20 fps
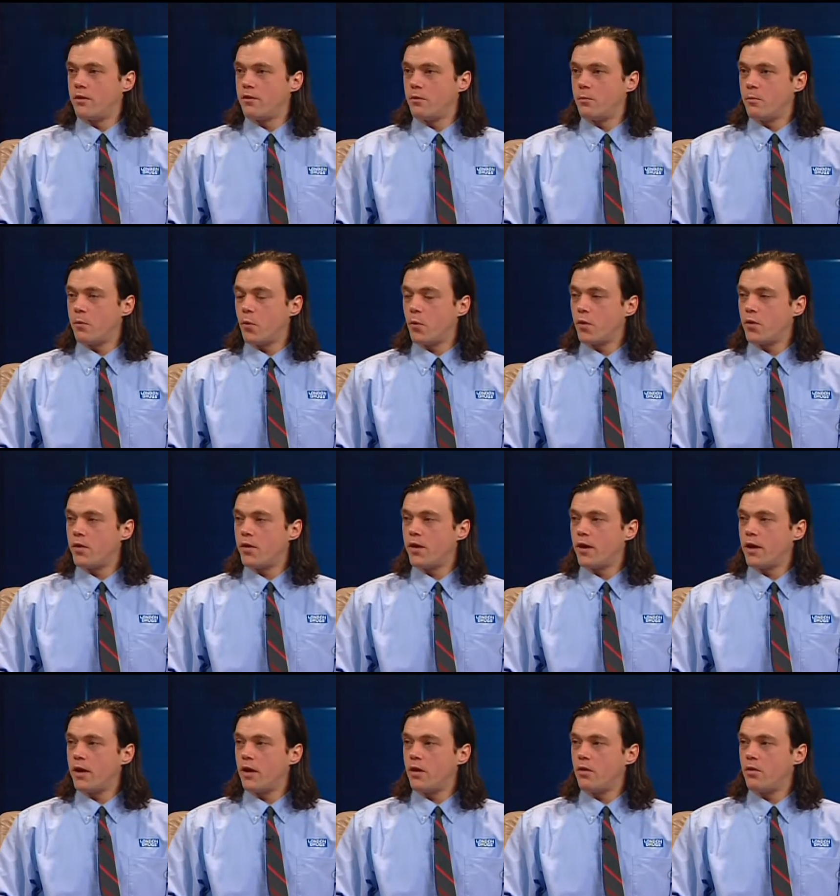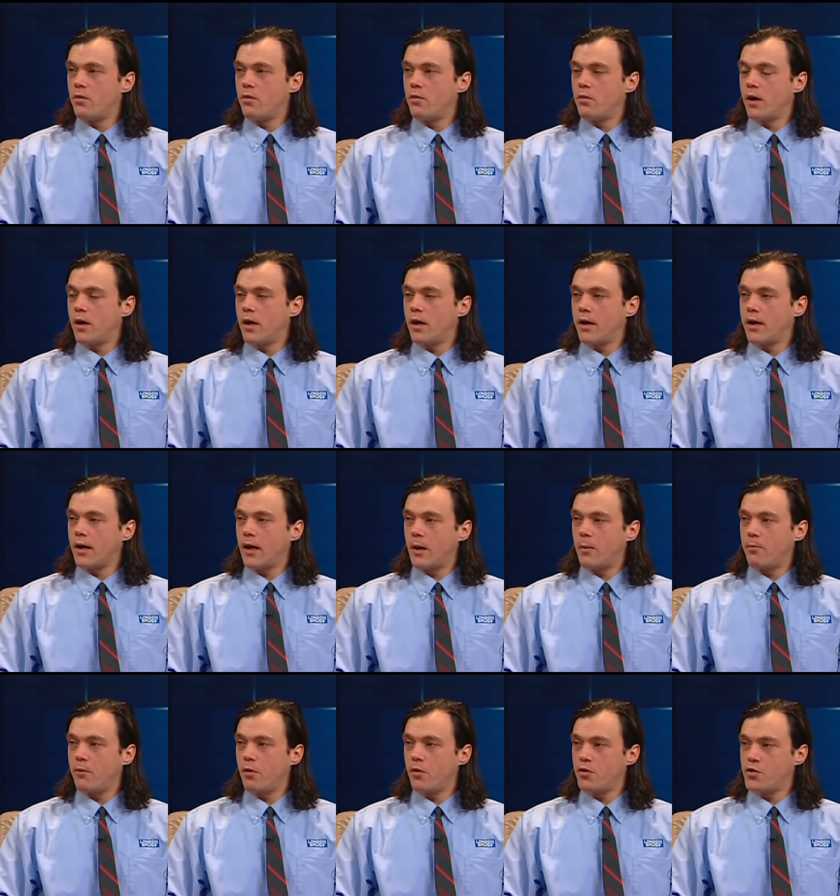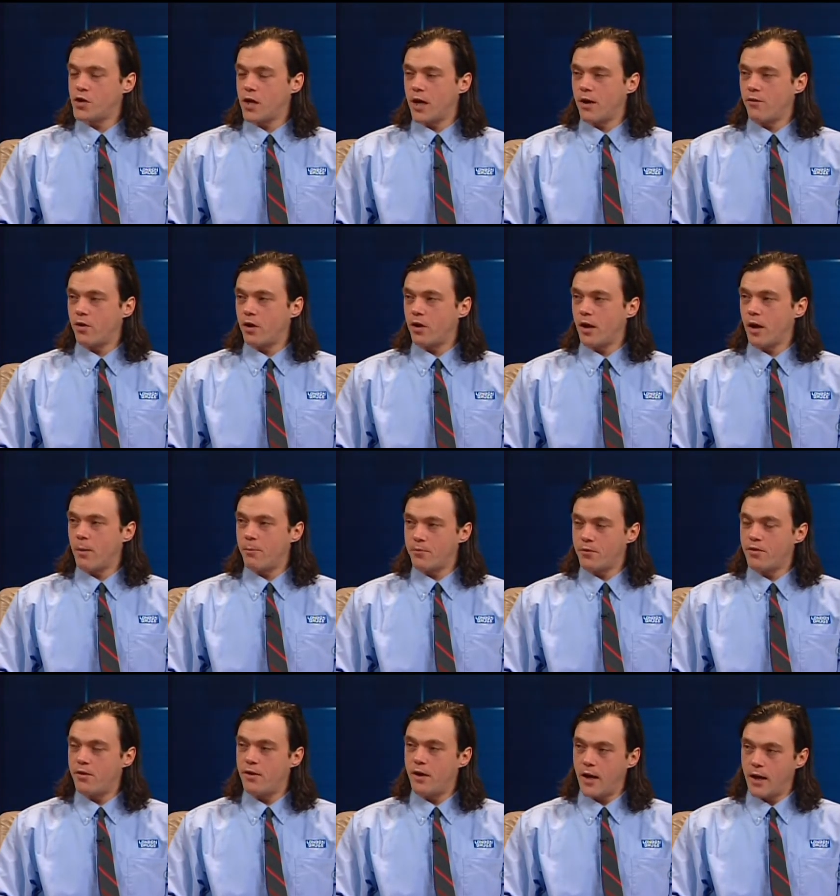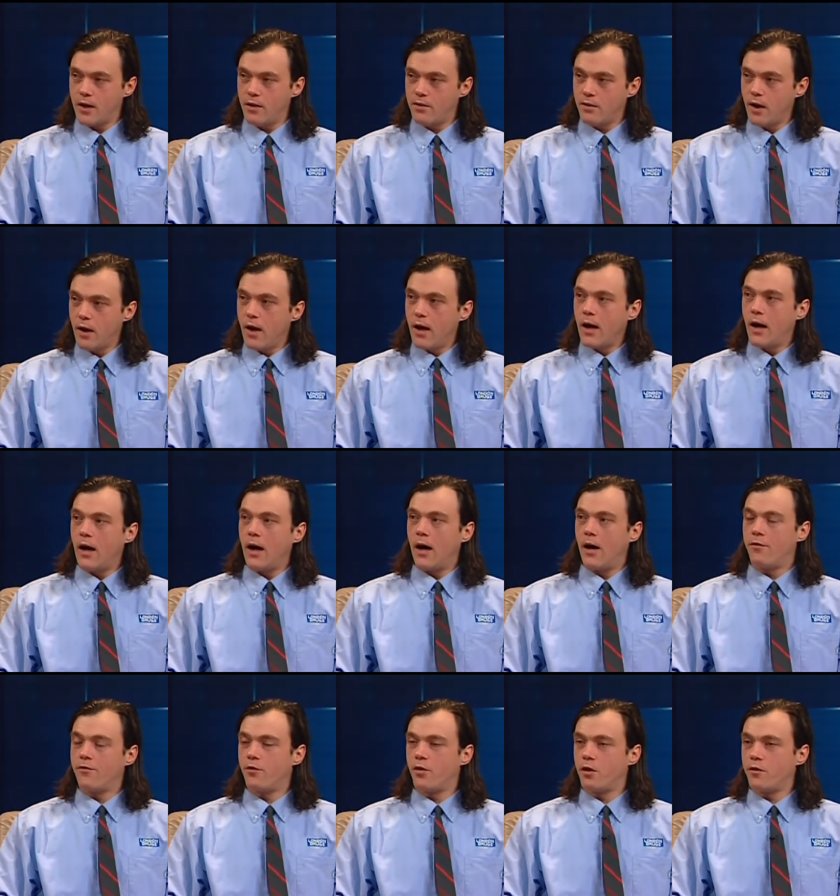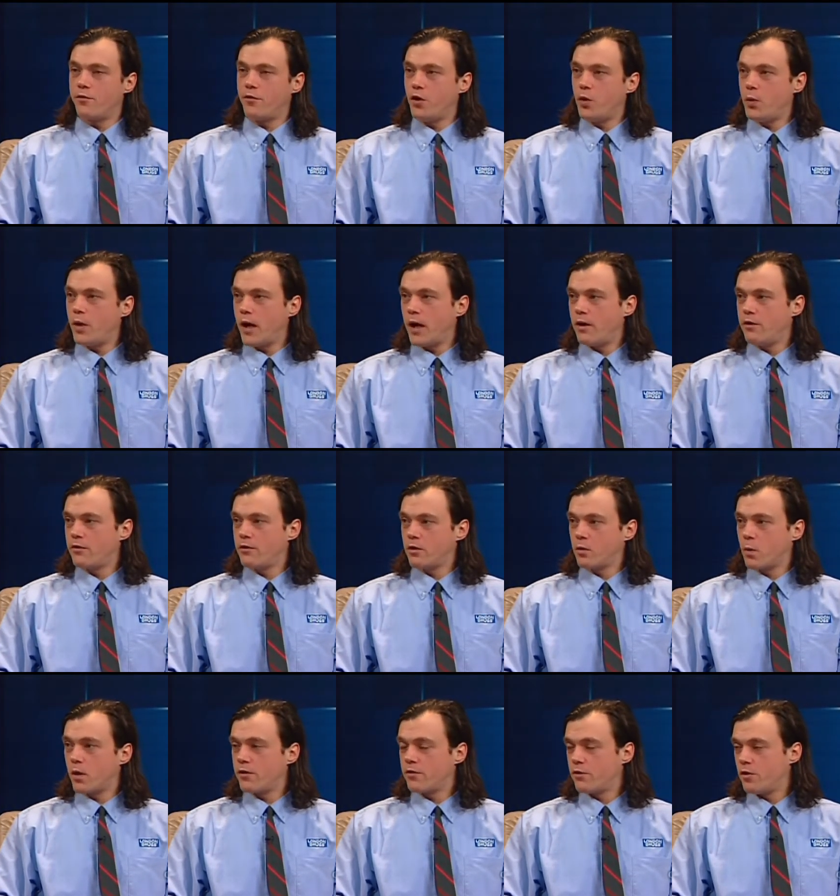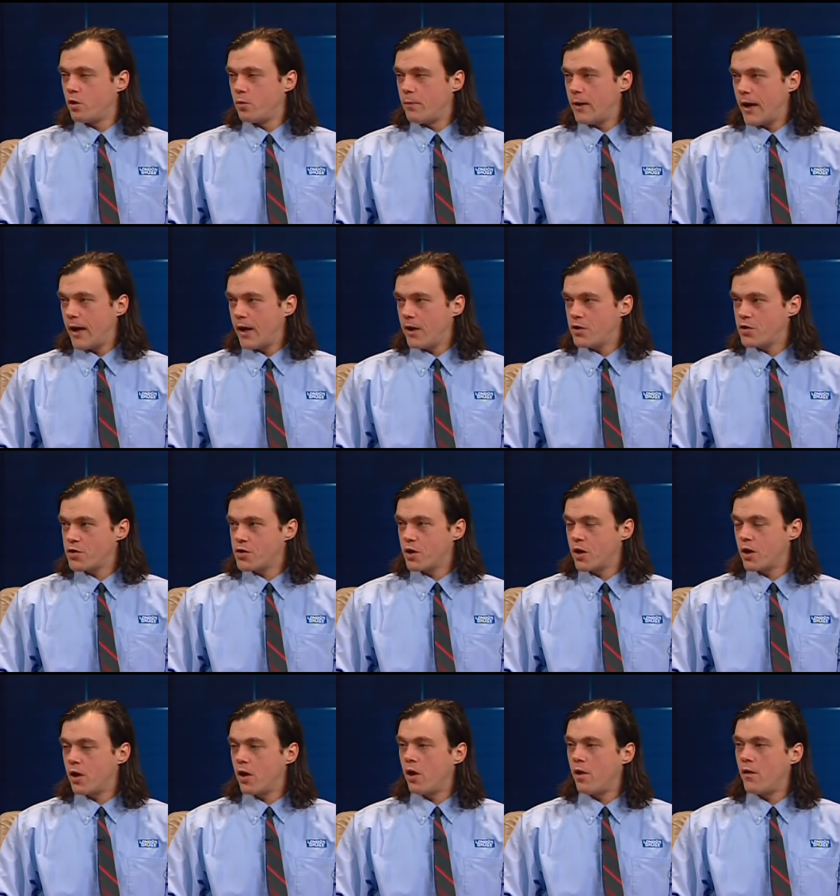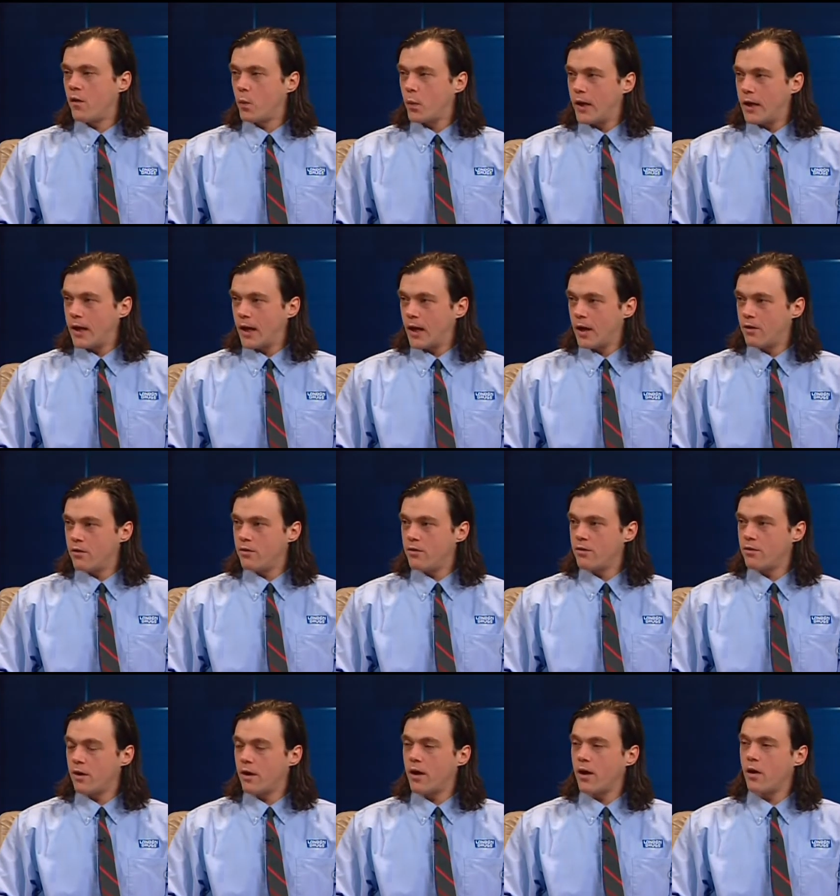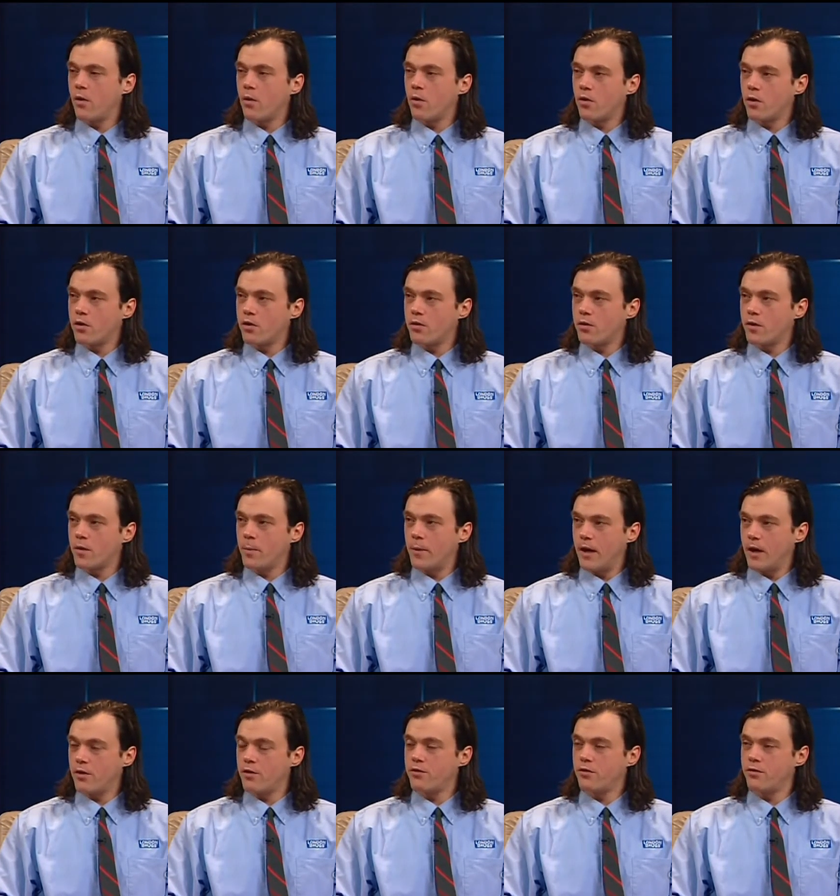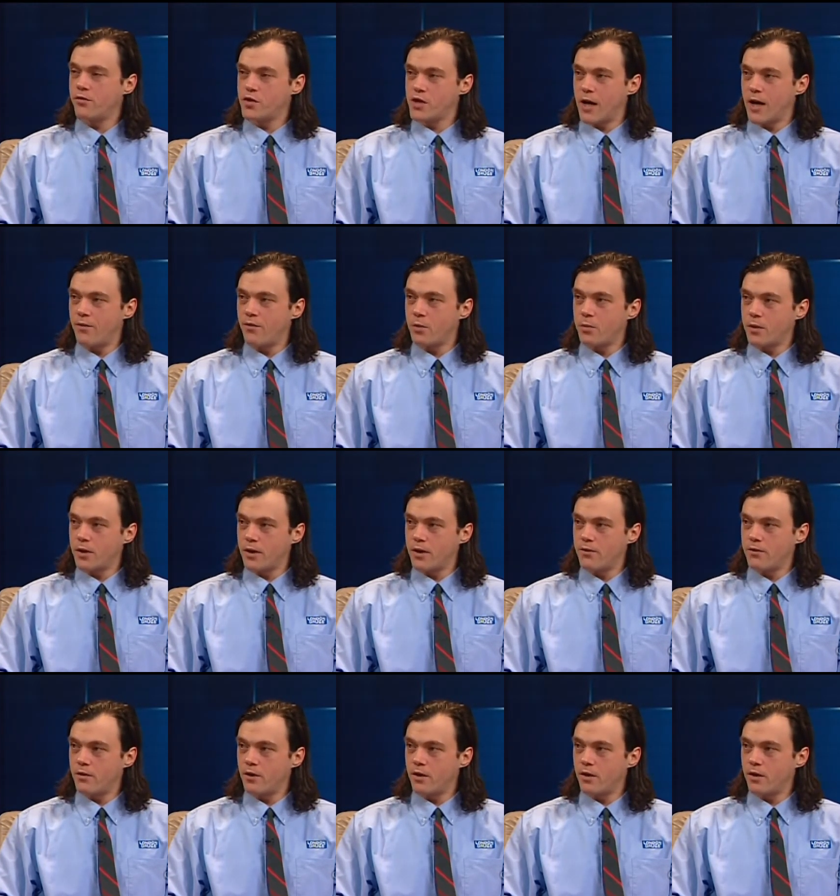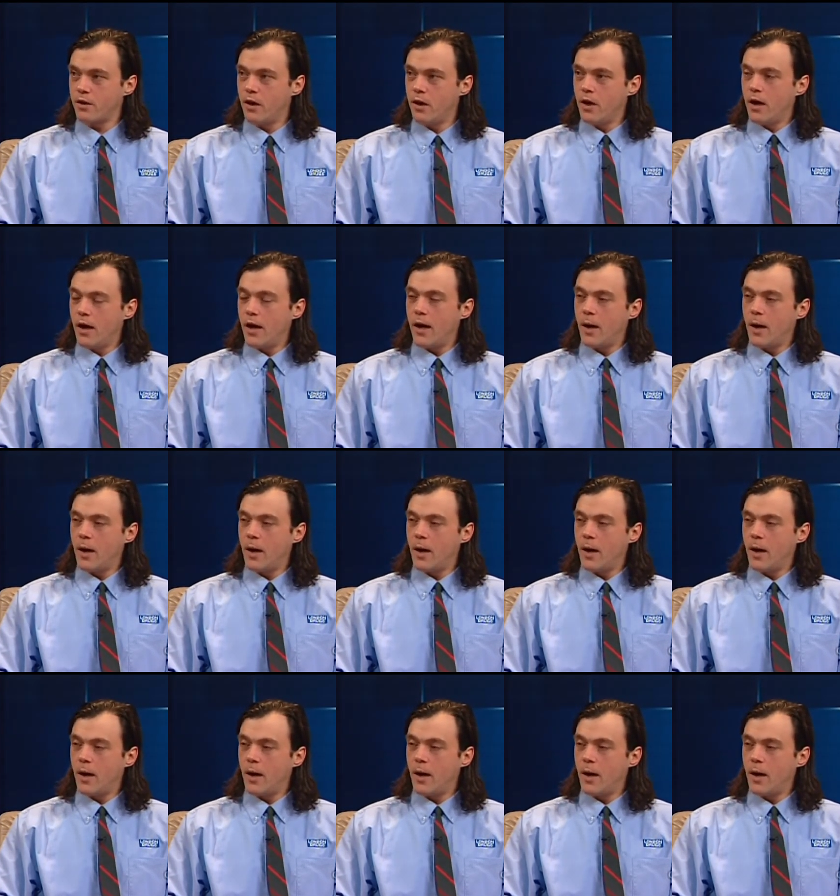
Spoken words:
it's important that you keep your Java up to date. For a few days, there was no patch. On the weekend, Oracle, the makers of Java, released a